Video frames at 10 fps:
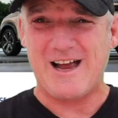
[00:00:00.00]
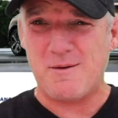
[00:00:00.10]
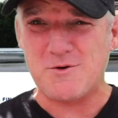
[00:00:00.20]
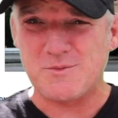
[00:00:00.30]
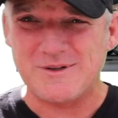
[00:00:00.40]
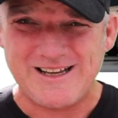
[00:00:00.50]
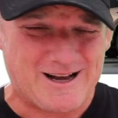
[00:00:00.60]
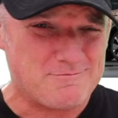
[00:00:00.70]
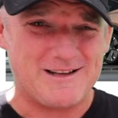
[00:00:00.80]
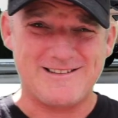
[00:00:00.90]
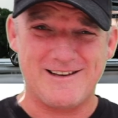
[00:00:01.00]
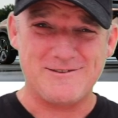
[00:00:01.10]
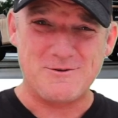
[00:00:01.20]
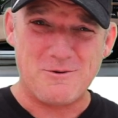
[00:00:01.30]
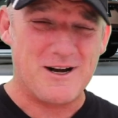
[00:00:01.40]
How much money? I'm not
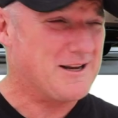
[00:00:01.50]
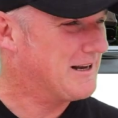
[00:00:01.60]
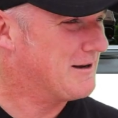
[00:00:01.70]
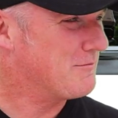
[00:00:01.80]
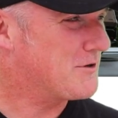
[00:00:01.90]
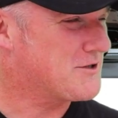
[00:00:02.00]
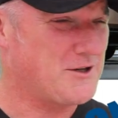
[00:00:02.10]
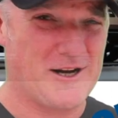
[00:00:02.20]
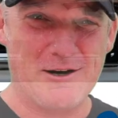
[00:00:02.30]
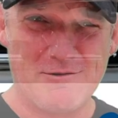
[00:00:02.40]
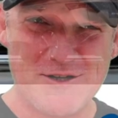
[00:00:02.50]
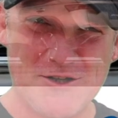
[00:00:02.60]
telling you. Why? Because the IRS